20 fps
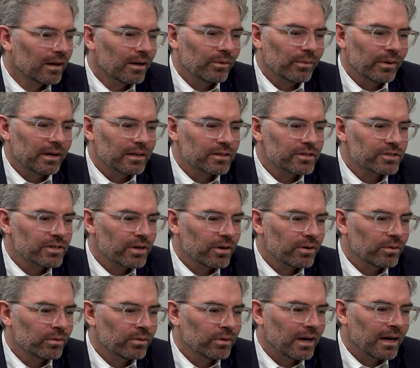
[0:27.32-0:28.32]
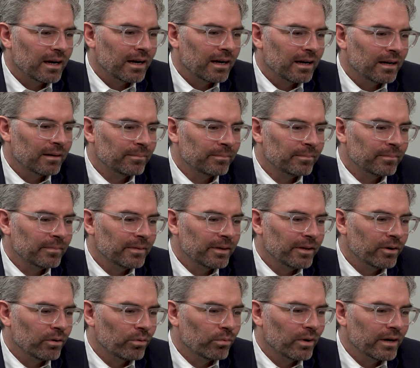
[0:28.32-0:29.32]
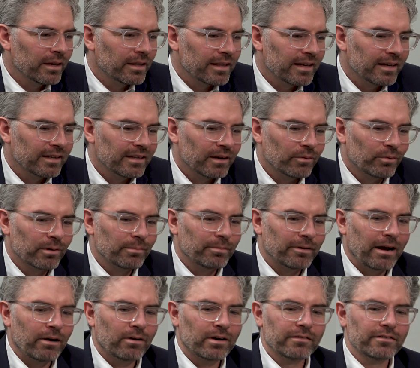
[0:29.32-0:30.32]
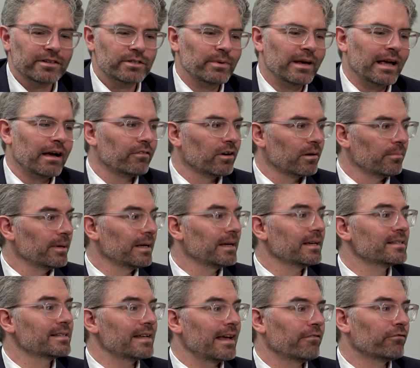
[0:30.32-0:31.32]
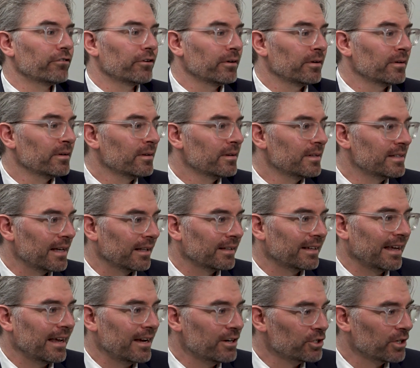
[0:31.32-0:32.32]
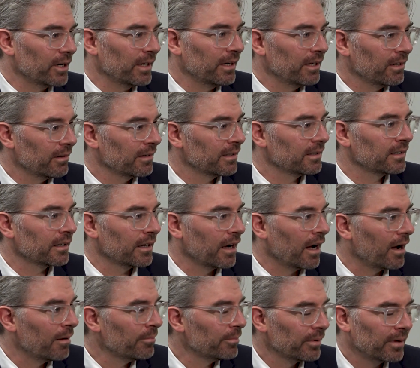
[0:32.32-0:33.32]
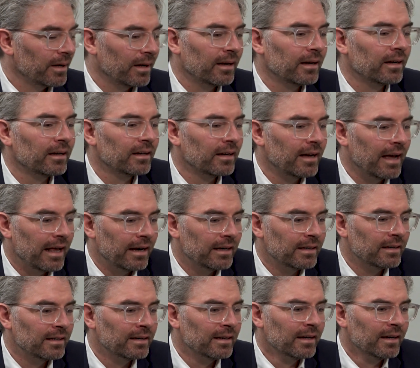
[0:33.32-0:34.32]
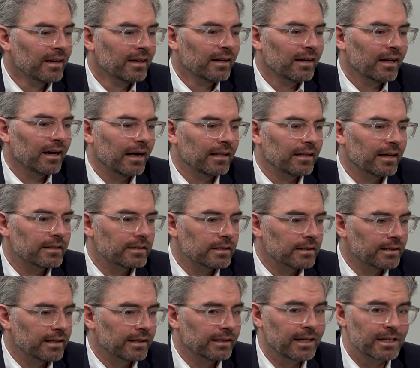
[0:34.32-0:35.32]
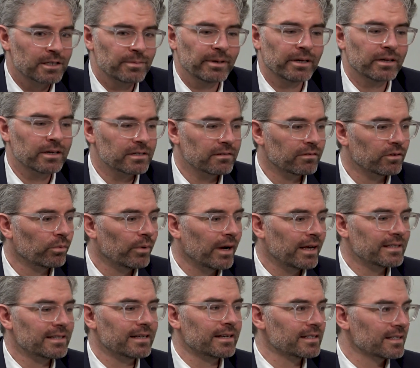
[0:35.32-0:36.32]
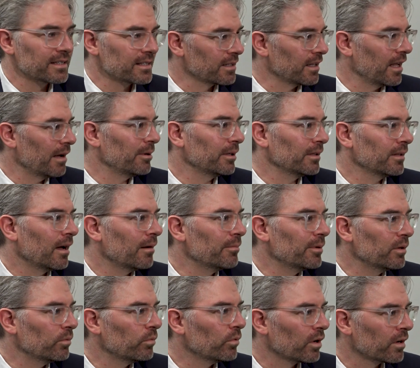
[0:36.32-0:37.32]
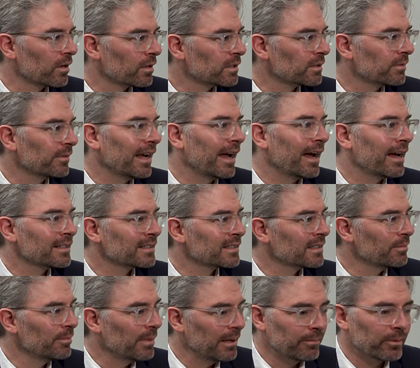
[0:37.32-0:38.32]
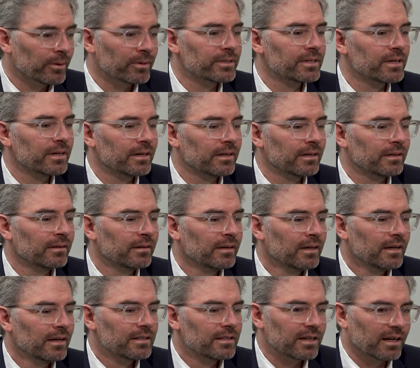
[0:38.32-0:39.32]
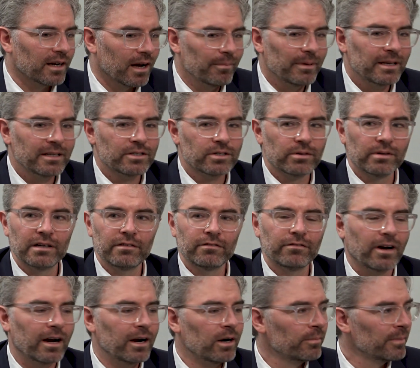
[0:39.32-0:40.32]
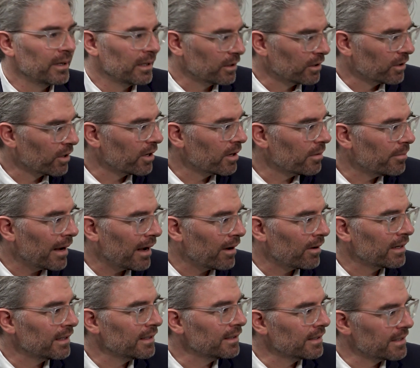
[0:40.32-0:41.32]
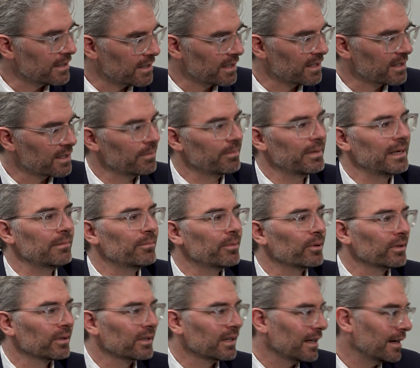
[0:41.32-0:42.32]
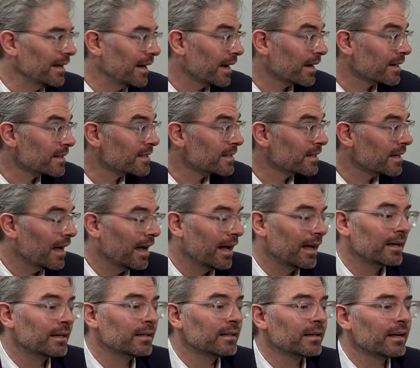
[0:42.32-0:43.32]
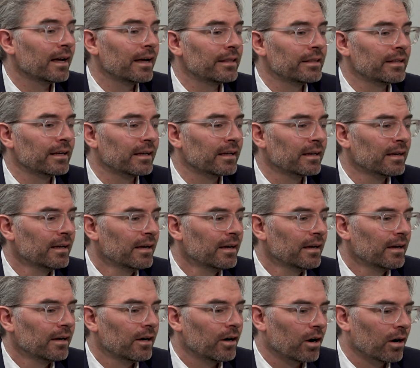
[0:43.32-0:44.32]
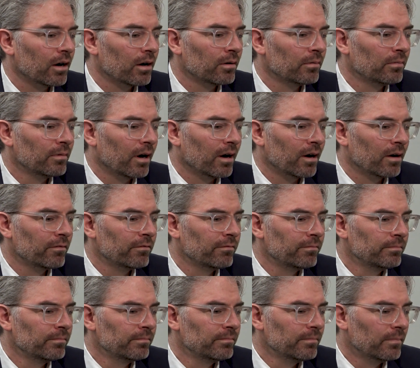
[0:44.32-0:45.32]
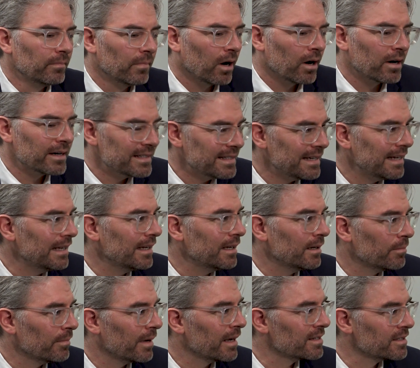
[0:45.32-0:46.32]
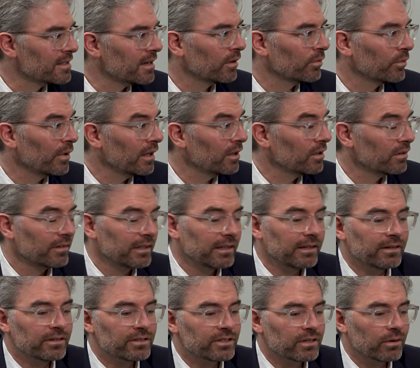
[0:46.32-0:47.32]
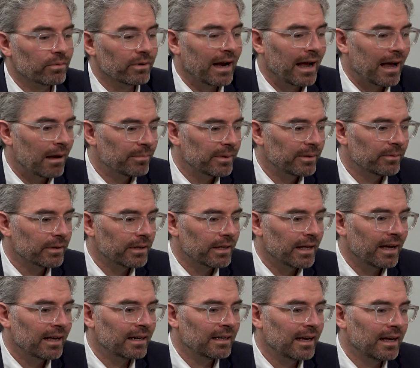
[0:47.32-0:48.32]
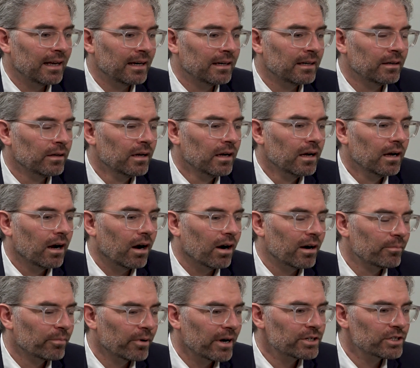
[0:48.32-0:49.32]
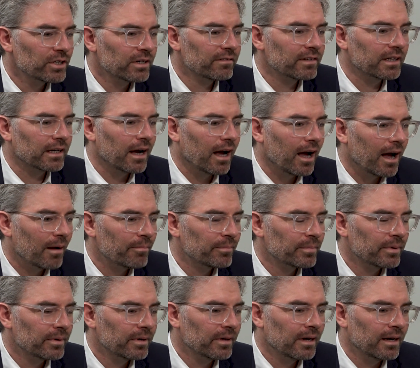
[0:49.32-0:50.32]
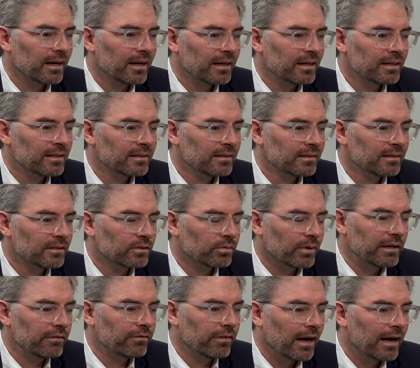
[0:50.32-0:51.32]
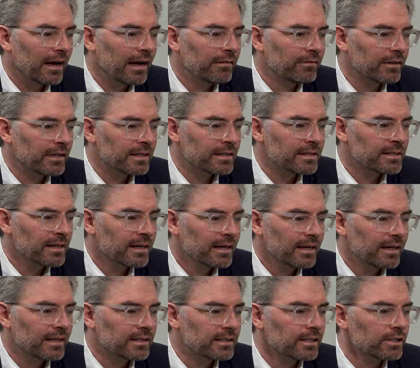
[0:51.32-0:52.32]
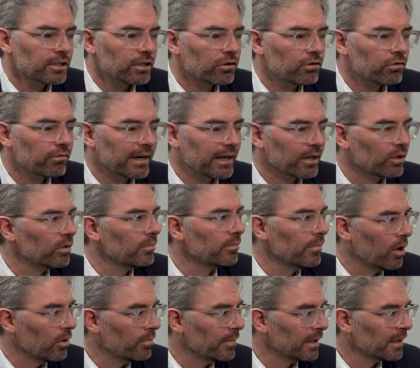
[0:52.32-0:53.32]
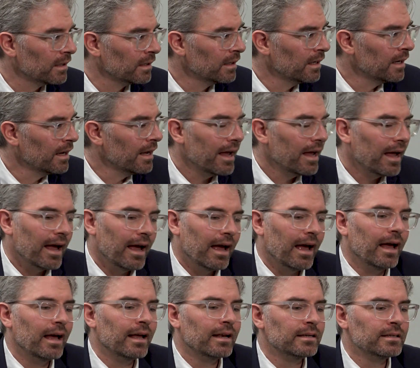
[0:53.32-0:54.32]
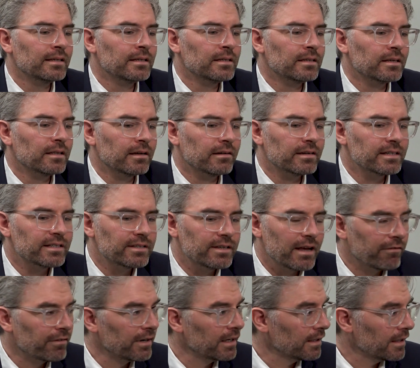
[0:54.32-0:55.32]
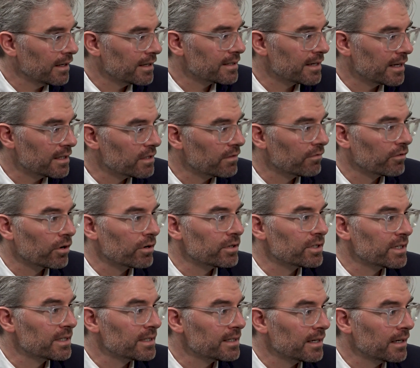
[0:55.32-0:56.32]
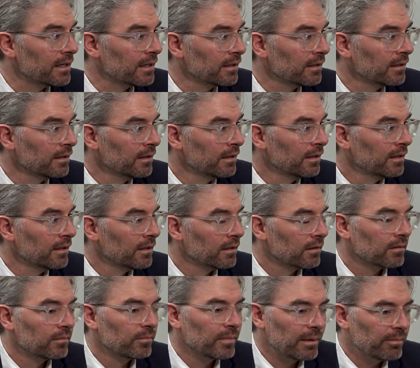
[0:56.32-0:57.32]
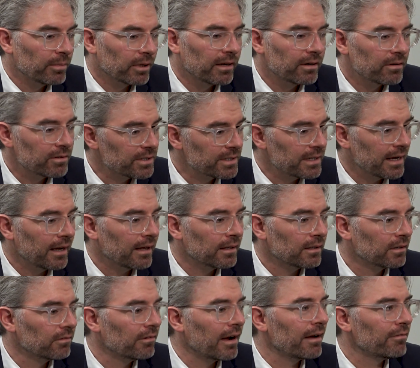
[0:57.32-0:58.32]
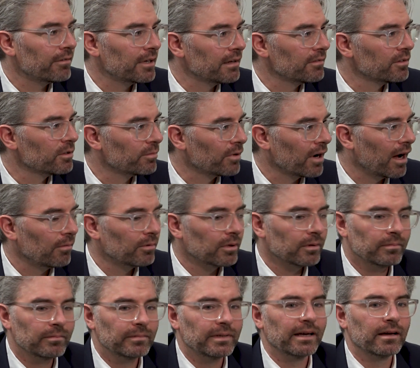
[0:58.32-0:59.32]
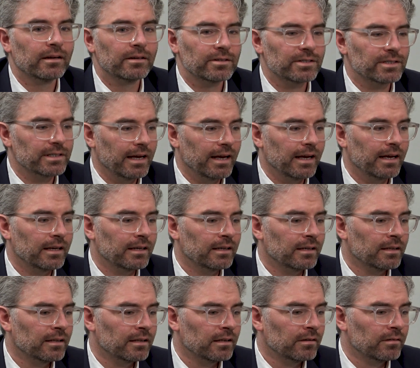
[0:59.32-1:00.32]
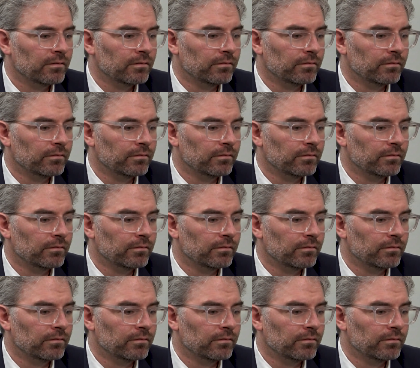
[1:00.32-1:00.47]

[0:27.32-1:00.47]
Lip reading: Well, so, one thing that we're proud of is we have our biggest ever delegation here at the COP. And I like to think that's because of the way Citizens Climate Lobby works. We ask people to come into an environment, learn about it, listen to people, connect. And I think our team has done well over the years. So we're happy with that. And our impression of the COP25 is it's such a critical moment. And there's definitely a sense of urgency. People understand the gravity of the problem. They understand the